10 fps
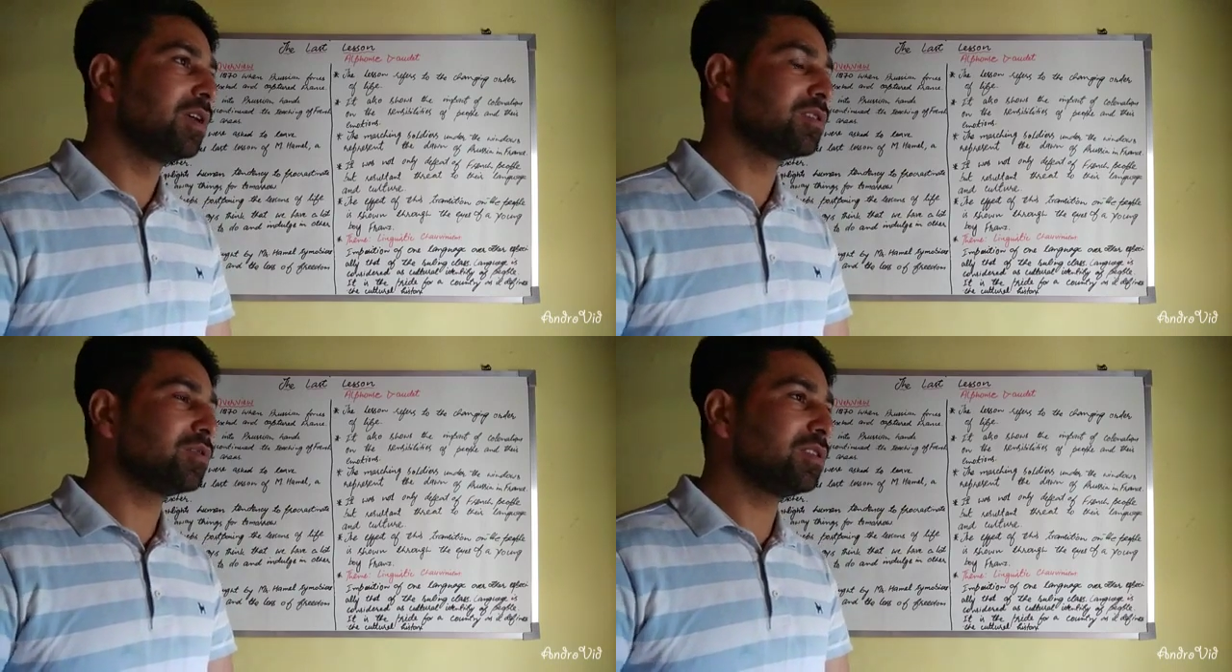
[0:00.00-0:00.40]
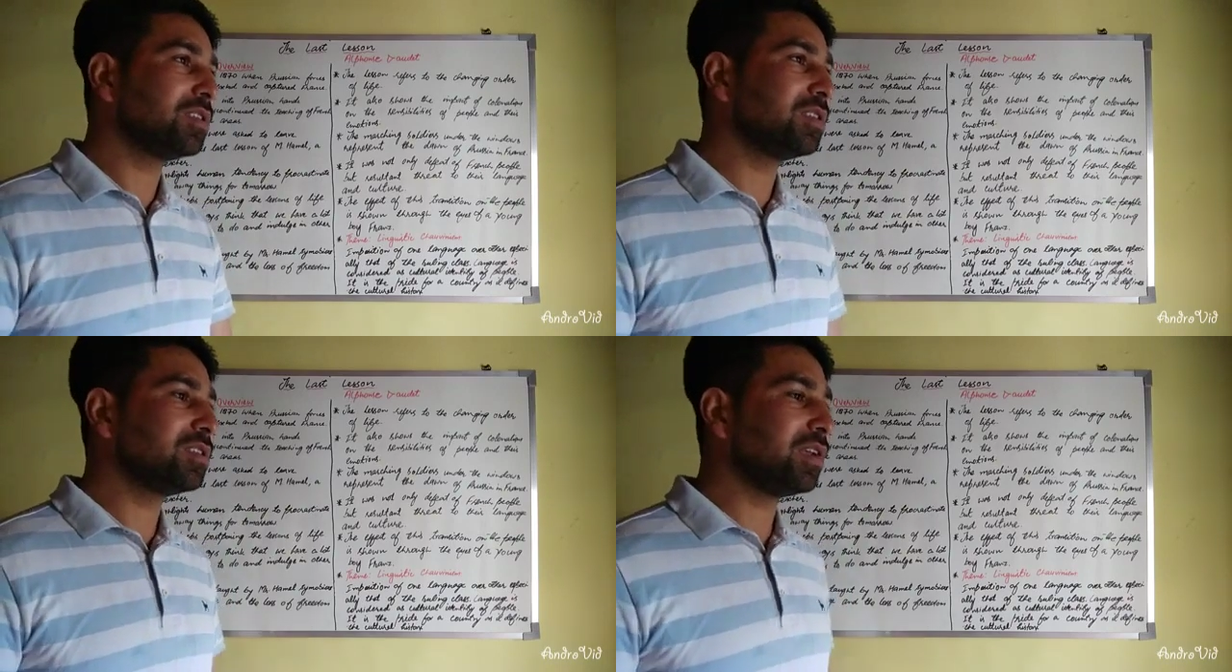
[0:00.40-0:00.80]
So
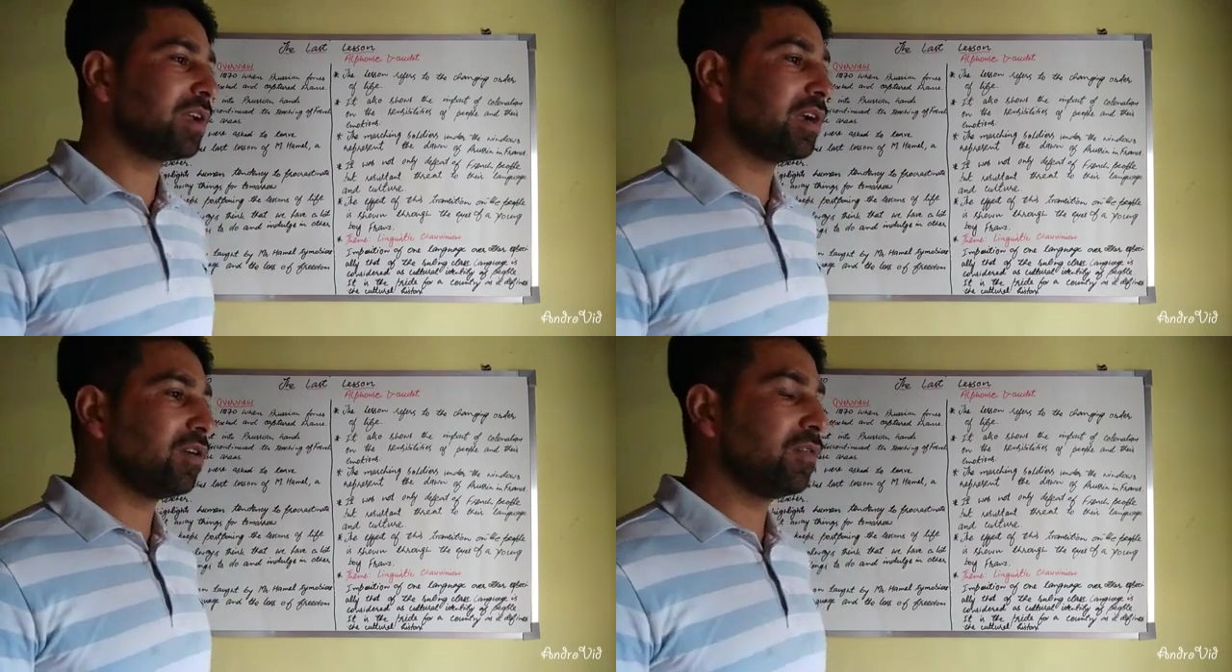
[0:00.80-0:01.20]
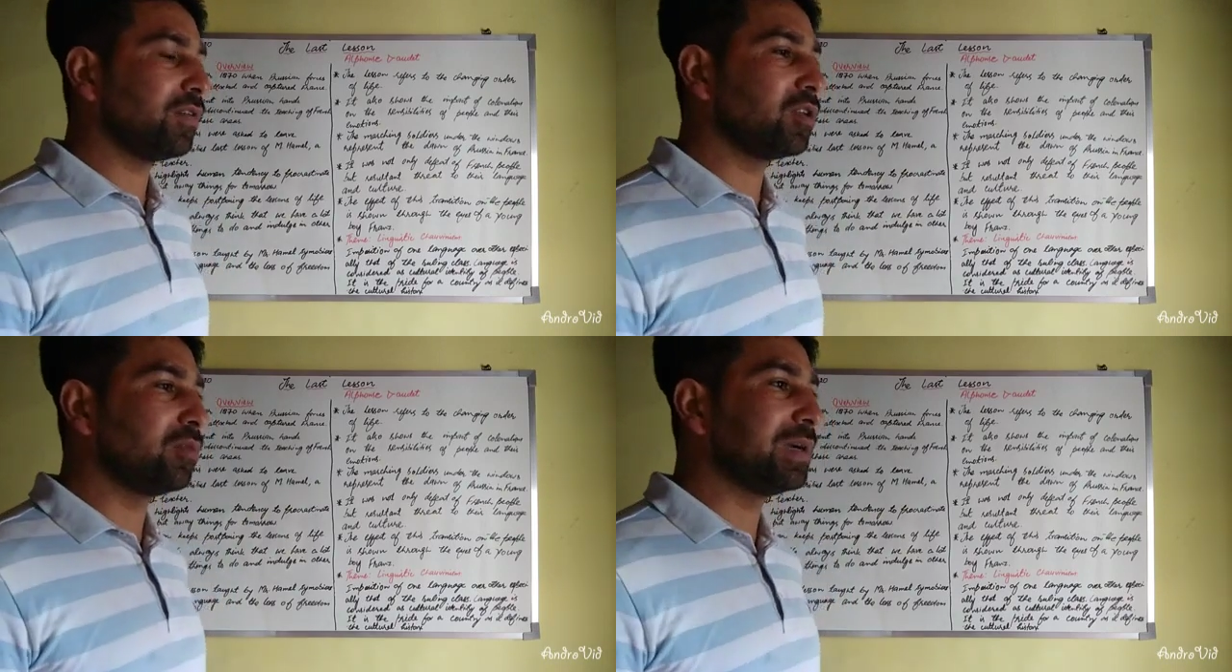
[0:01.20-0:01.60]
this is a kind of
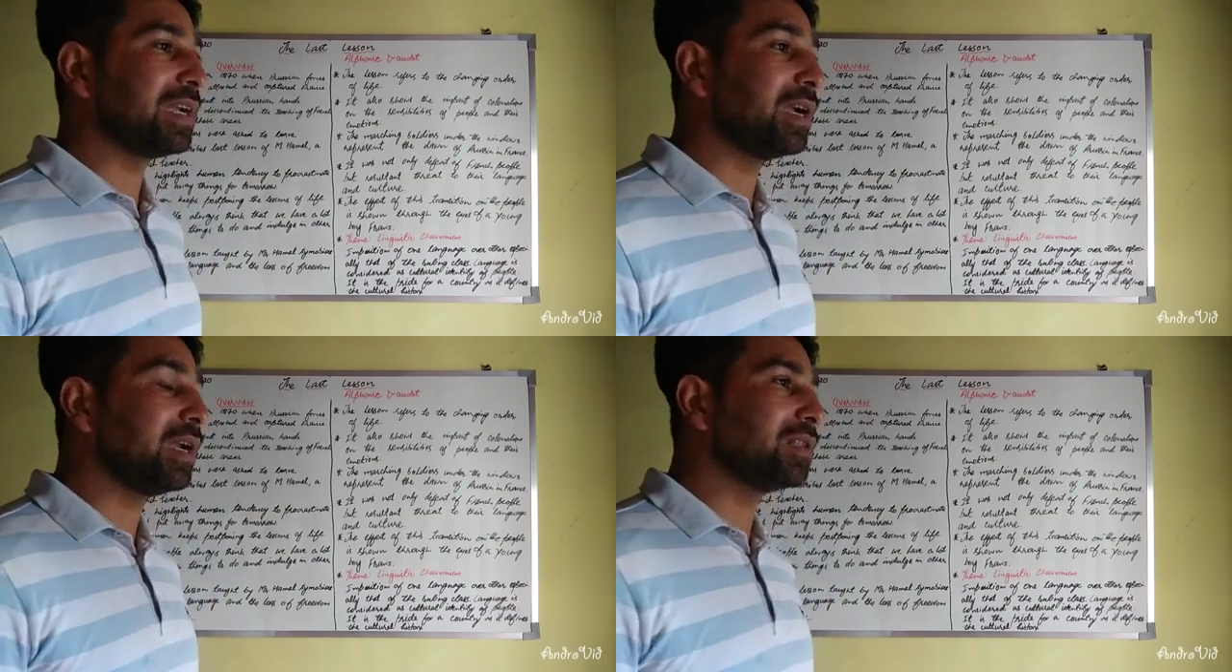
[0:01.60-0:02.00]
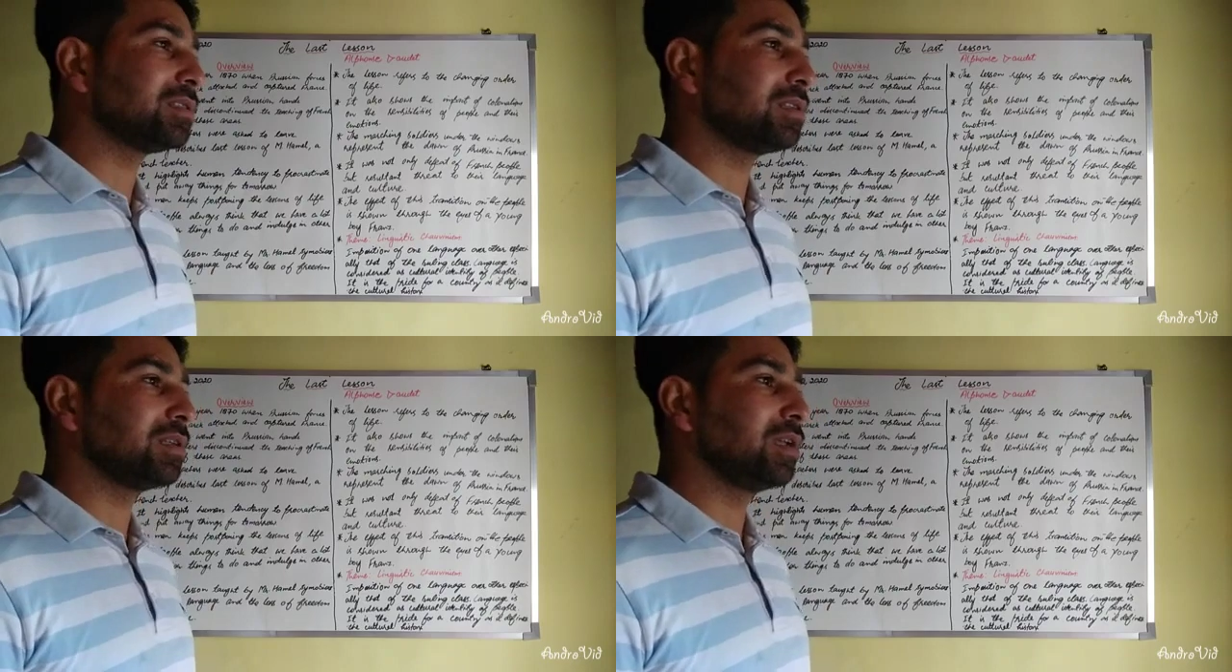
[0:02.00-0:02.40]
a human
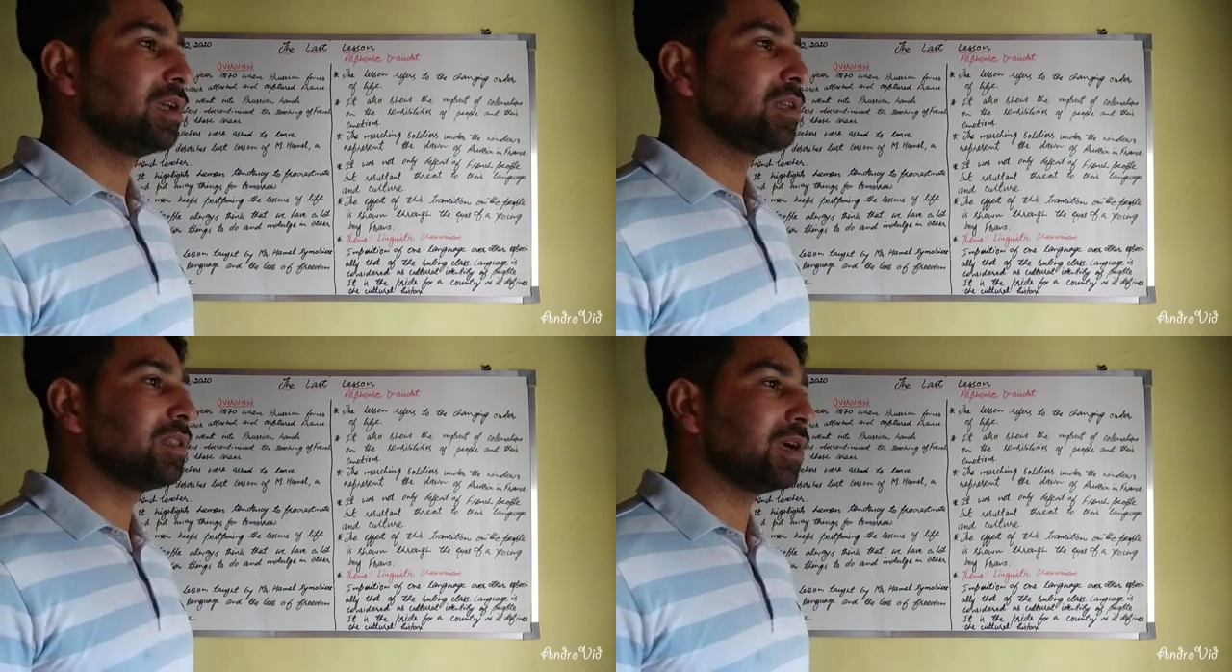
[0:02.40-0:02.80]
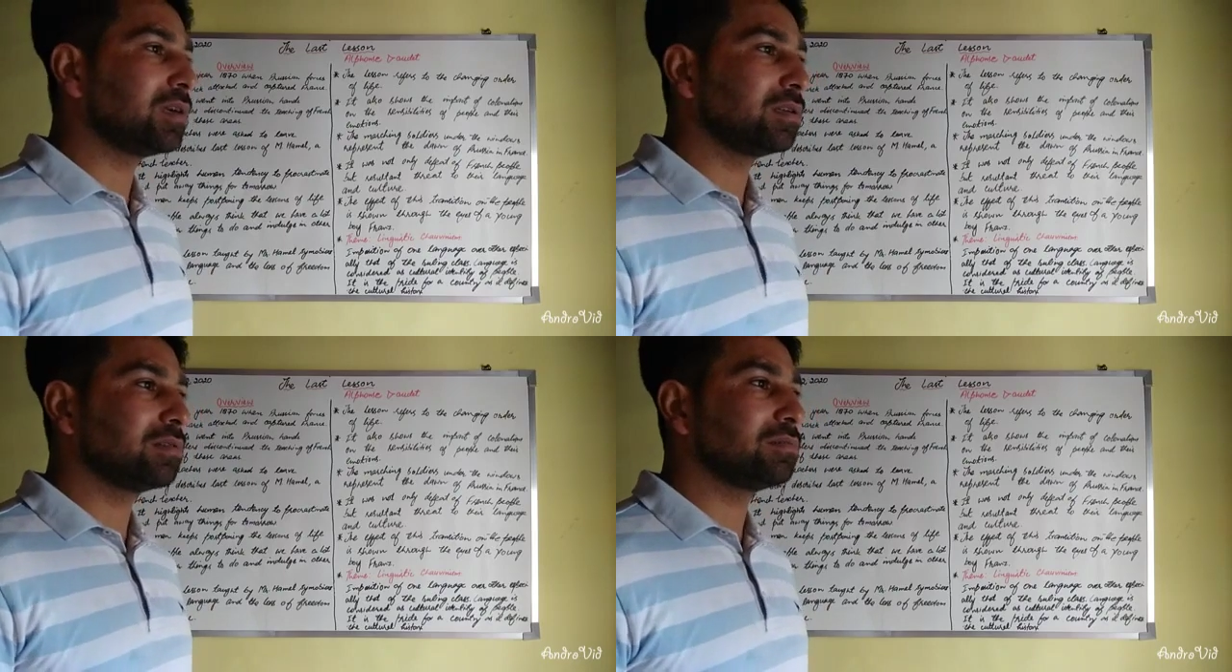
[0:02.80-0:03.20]
tendency
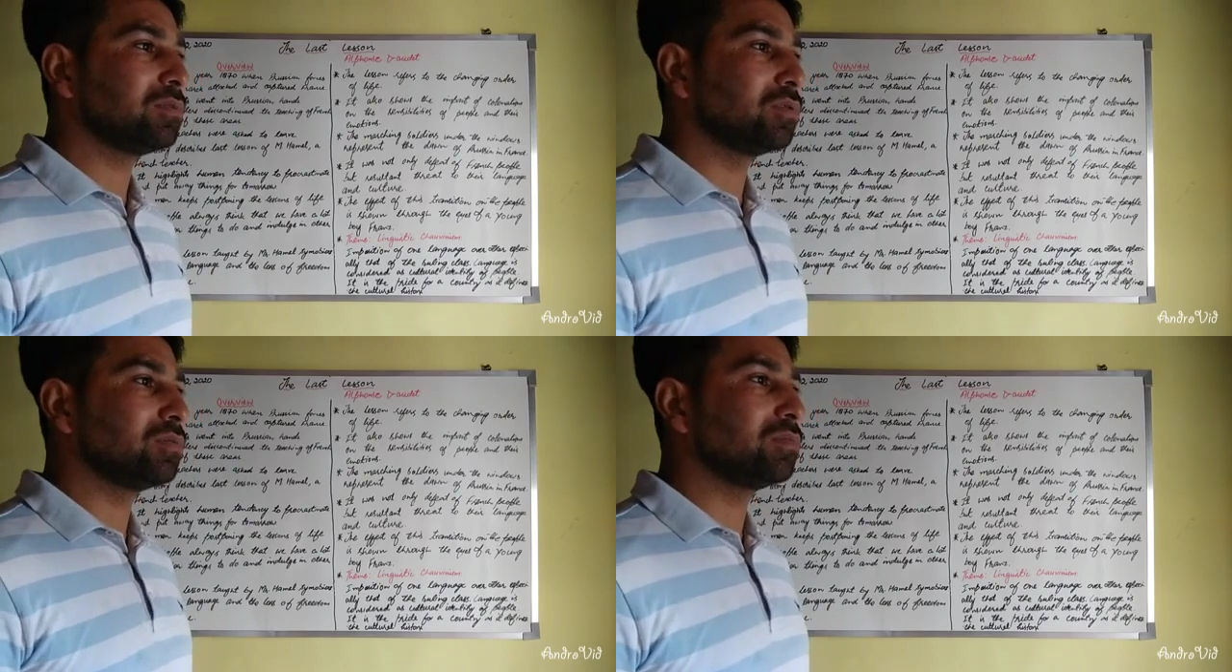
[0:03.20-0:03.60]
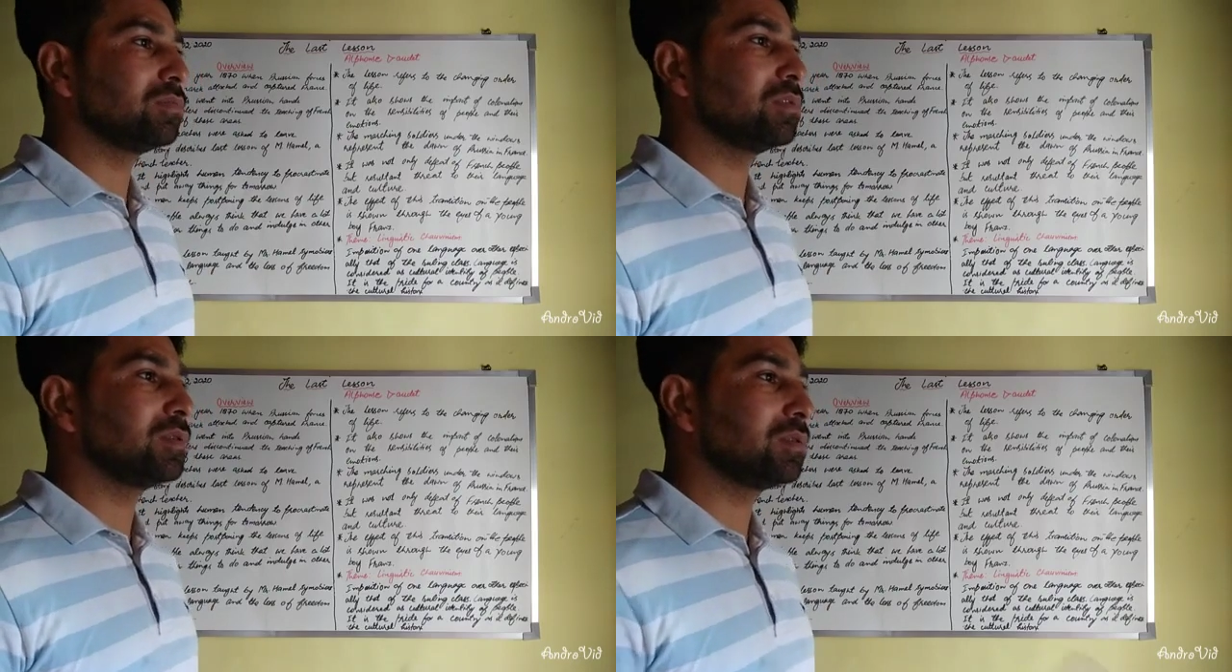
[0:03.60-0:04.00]
that no,
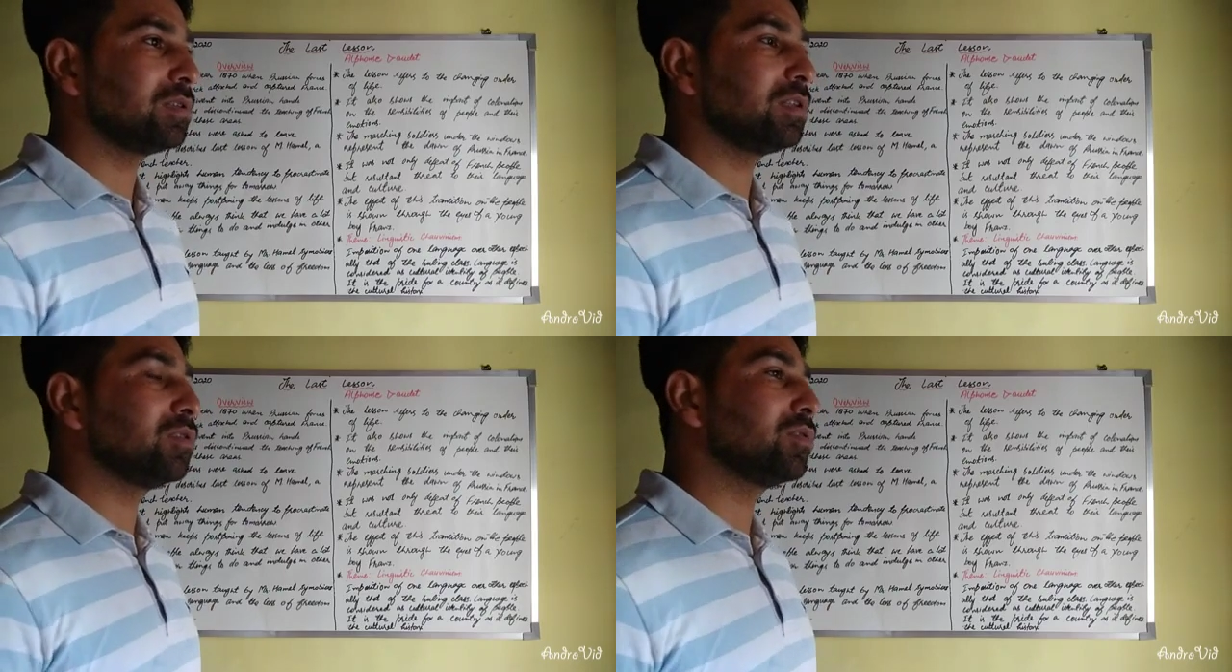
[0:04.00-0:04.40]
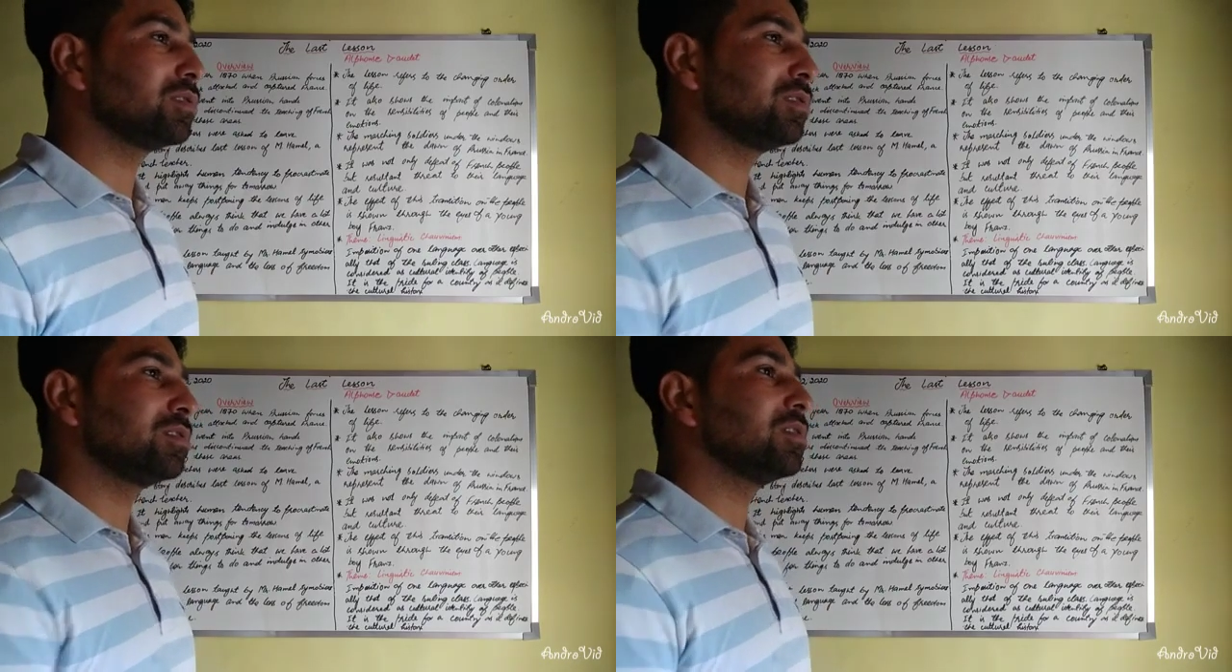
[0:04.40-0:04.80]
they
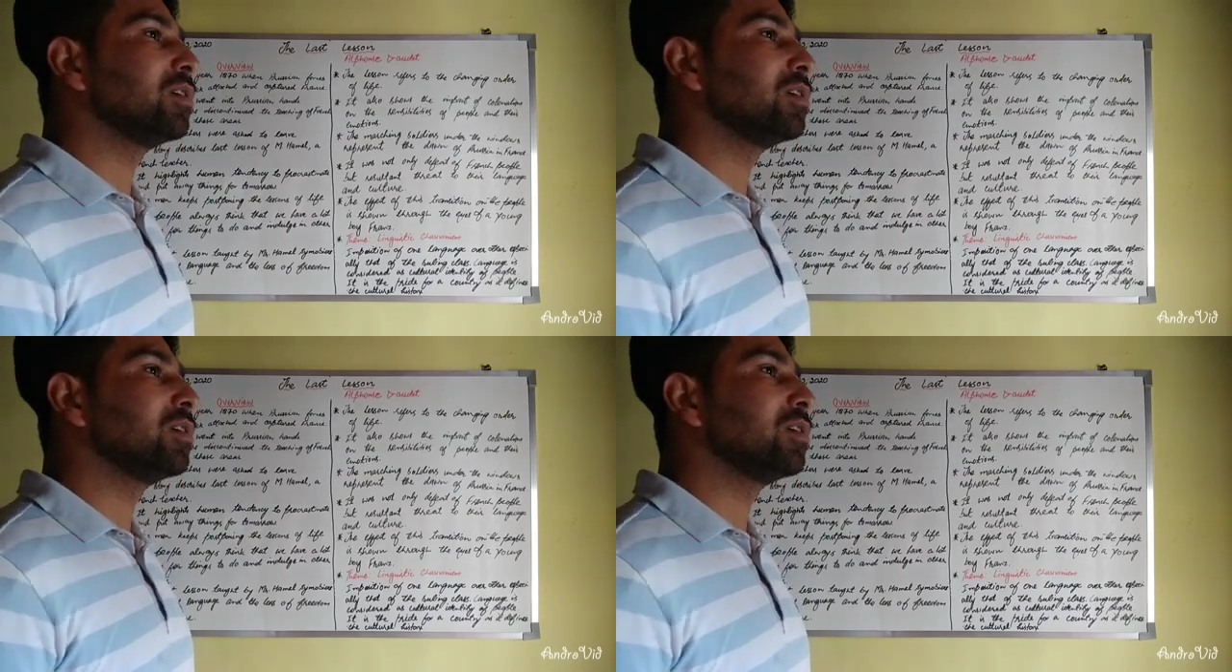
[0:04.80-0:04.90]
don't